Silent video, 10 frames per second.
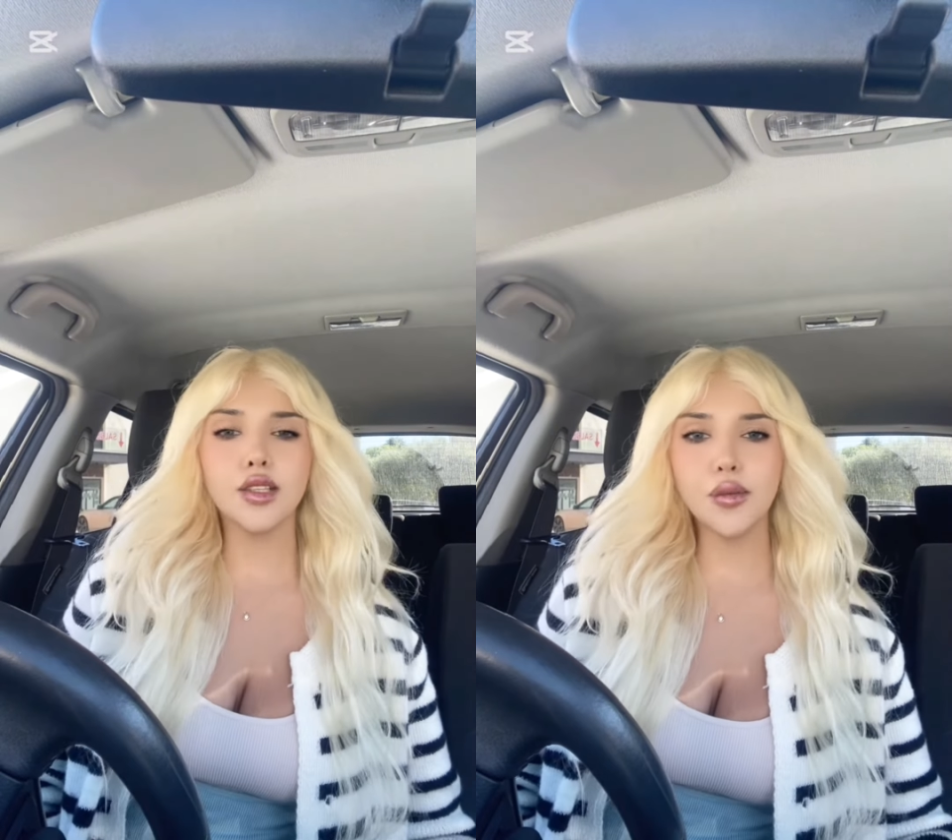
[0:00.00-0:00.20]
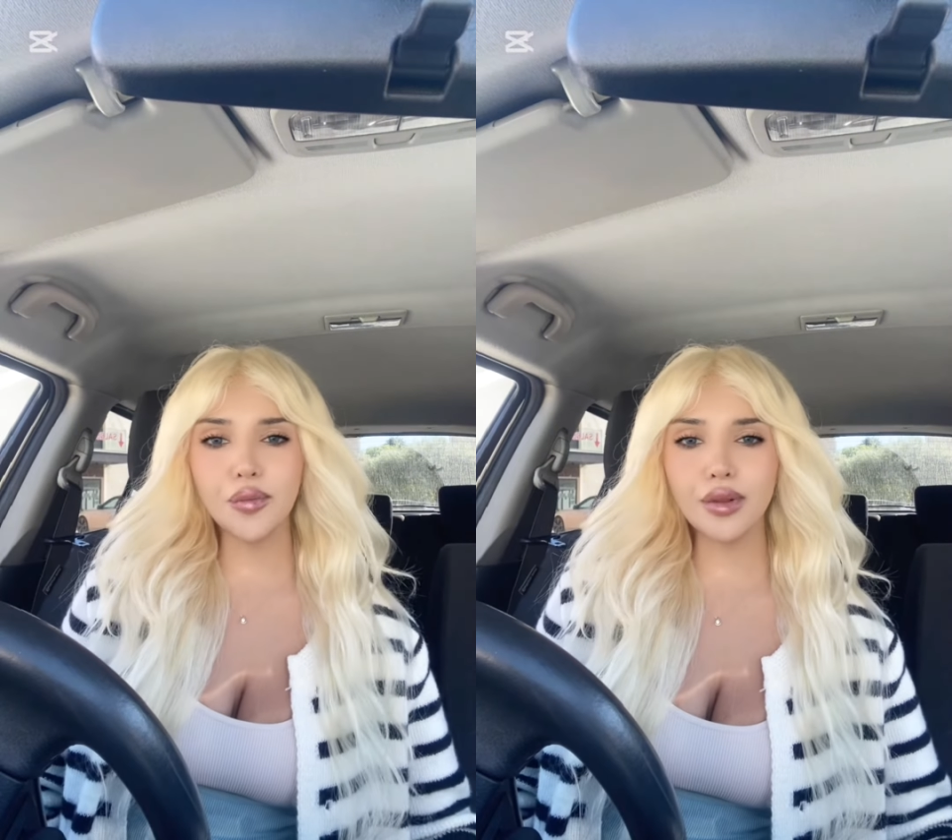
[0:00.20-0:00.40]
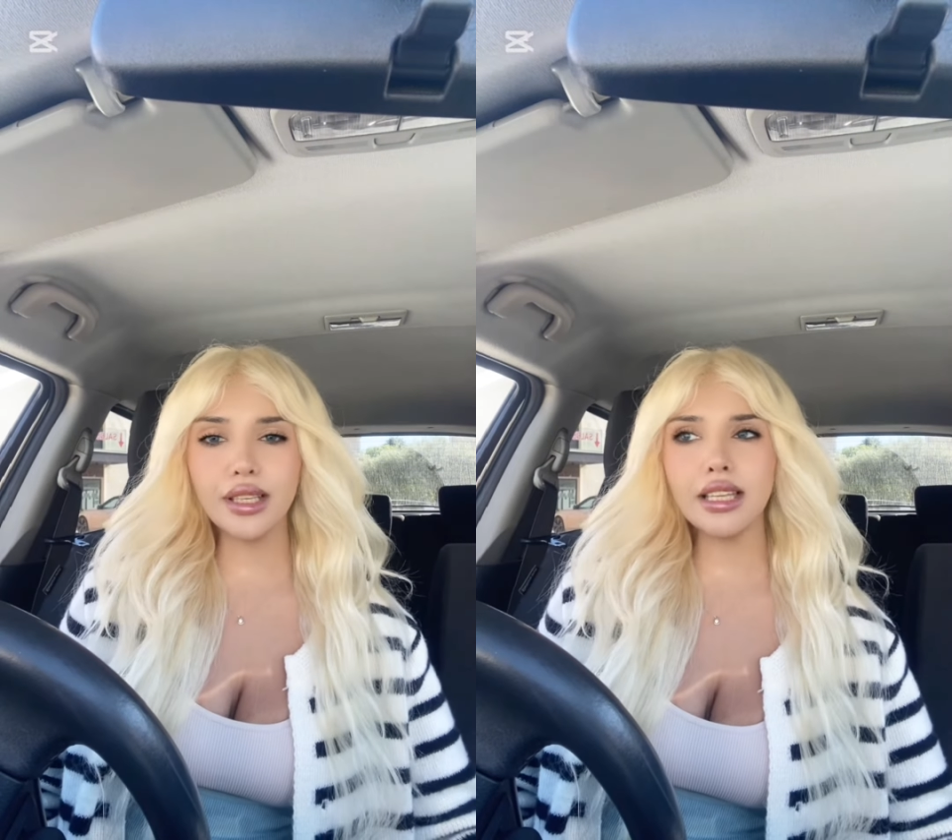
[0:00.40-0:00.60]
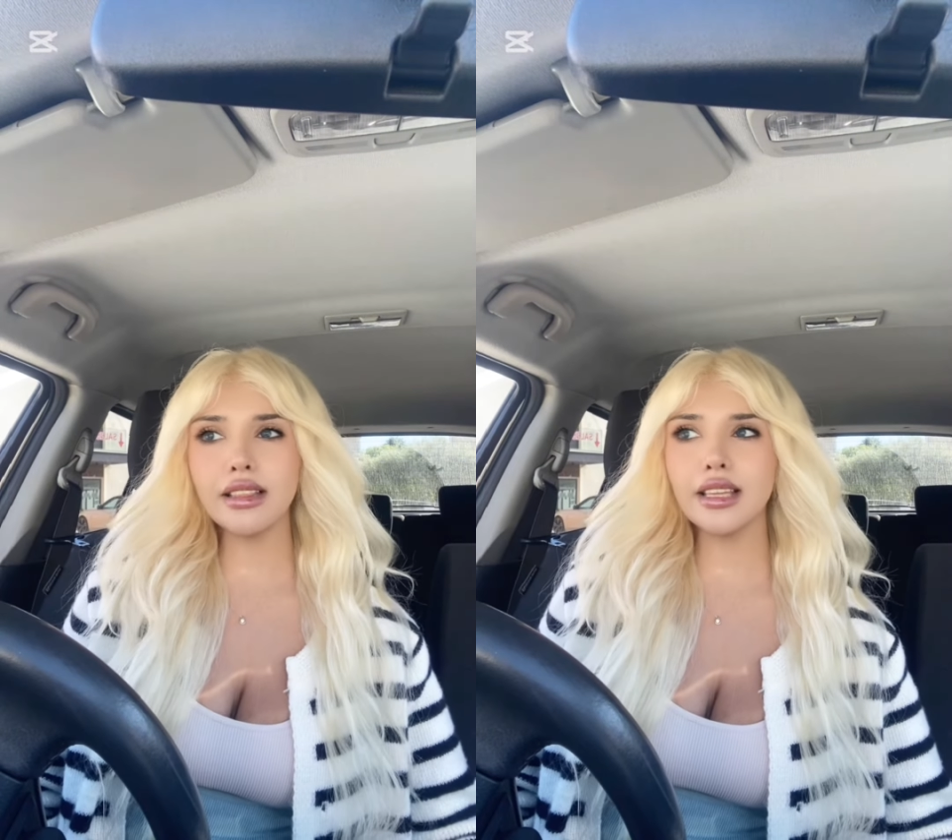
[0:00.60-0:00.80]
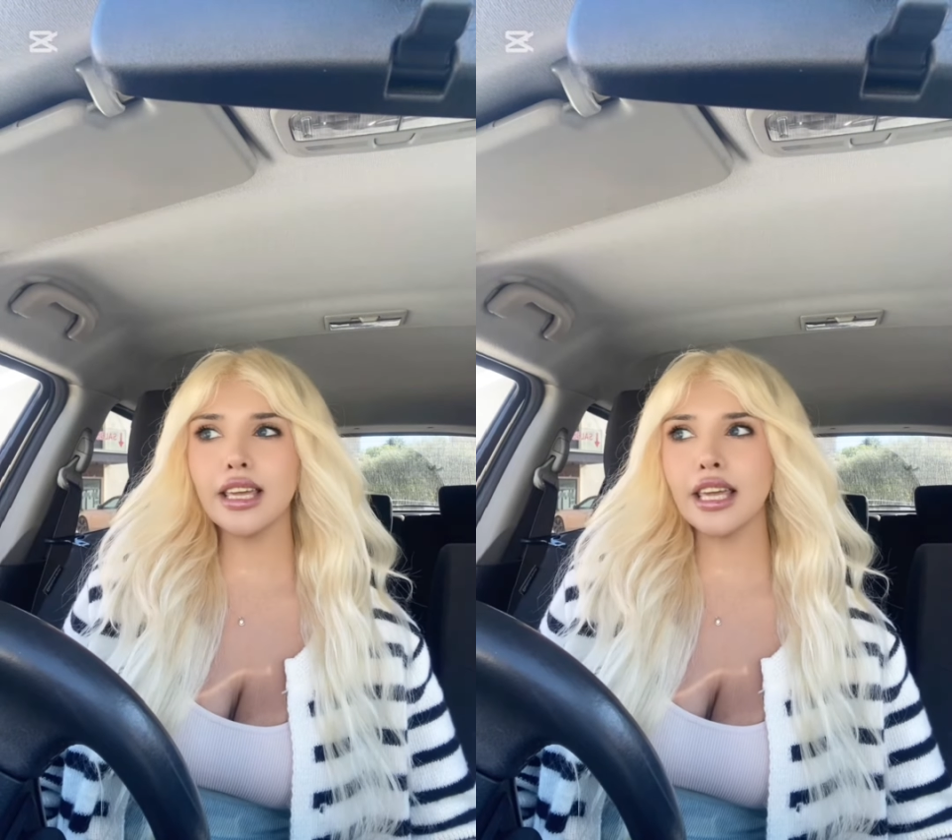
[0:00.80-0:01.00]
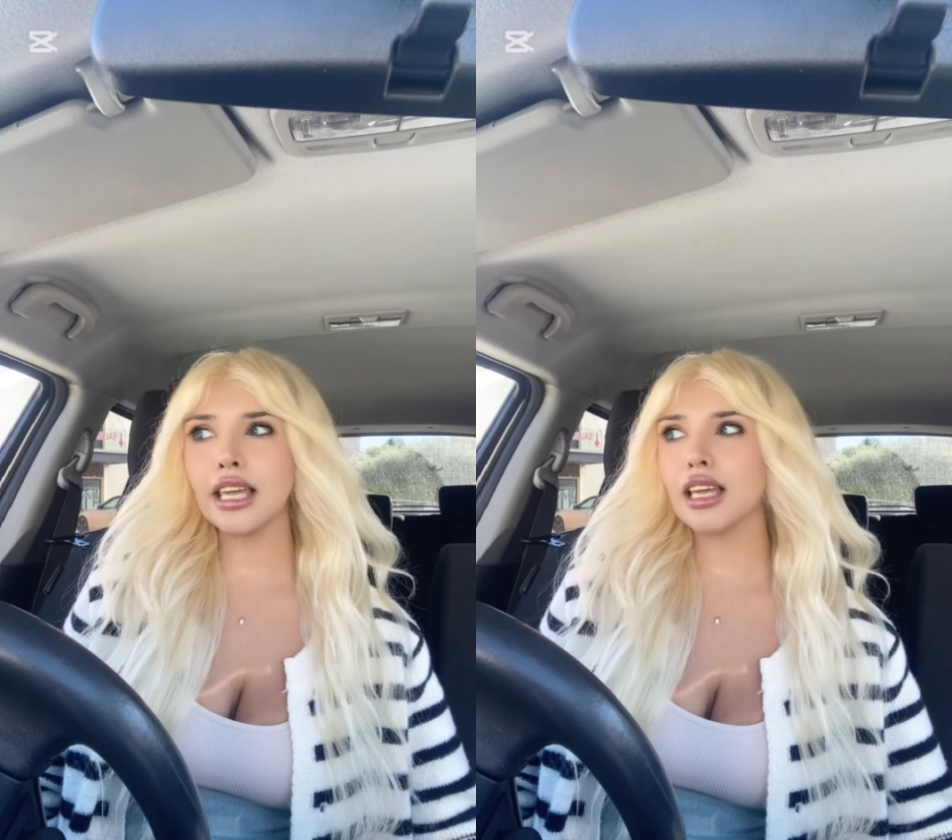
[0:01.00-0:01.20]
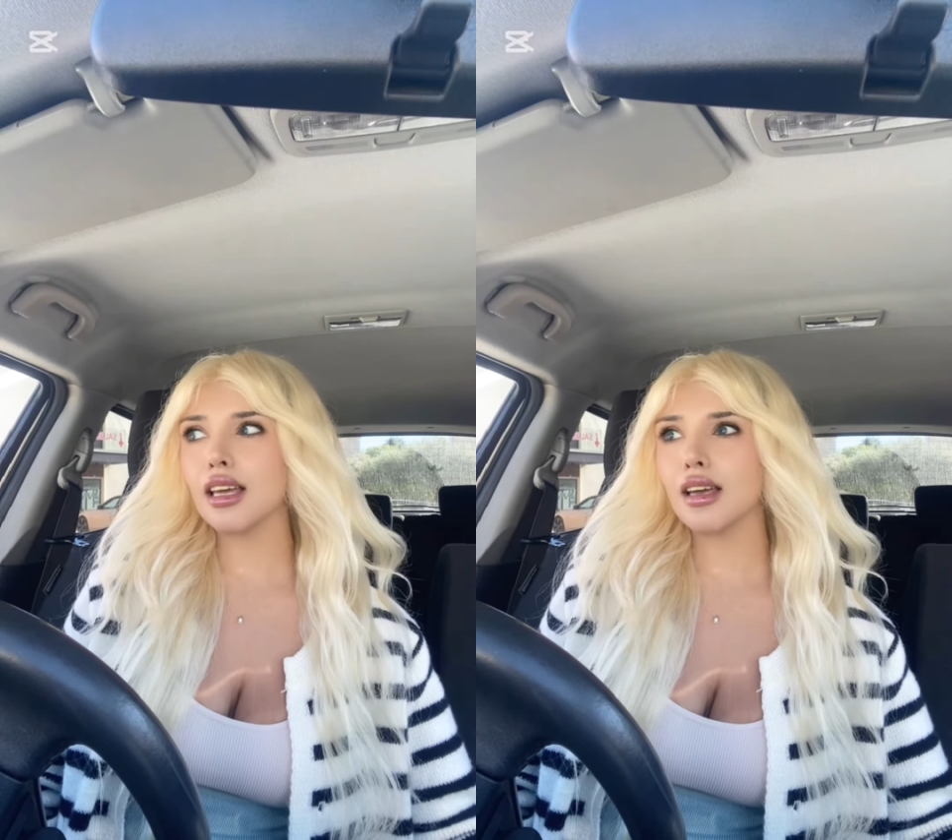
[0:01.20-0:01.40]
completely